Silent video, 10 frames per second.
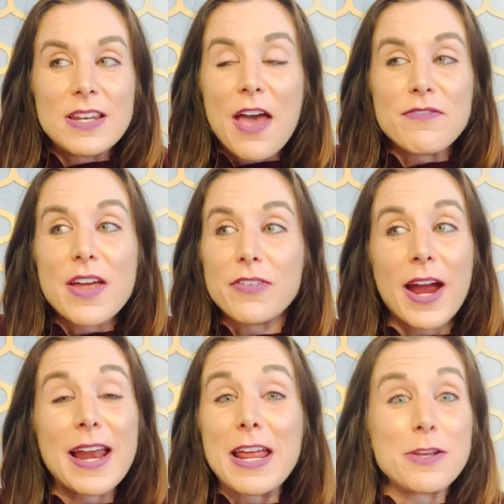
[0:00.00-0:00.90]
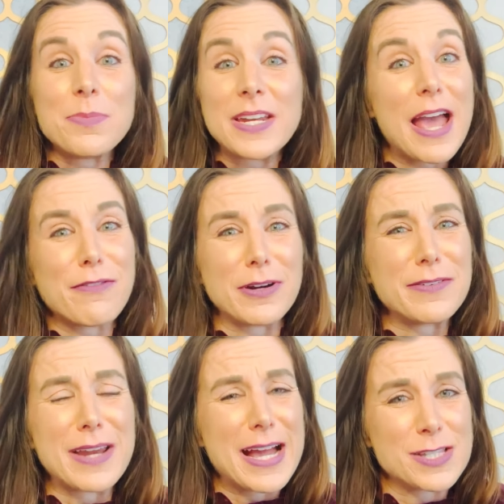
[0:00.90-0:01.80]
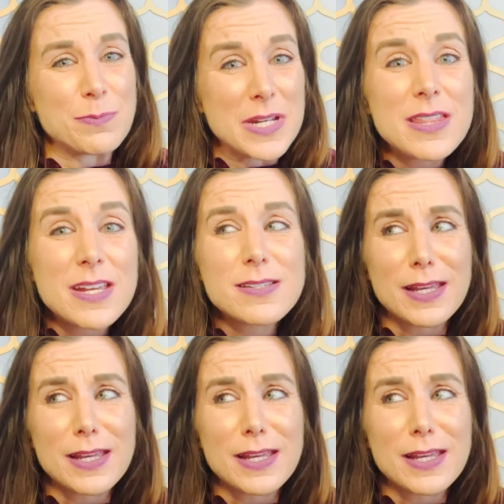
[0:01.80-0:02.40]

have never had anybody ever even ask me these.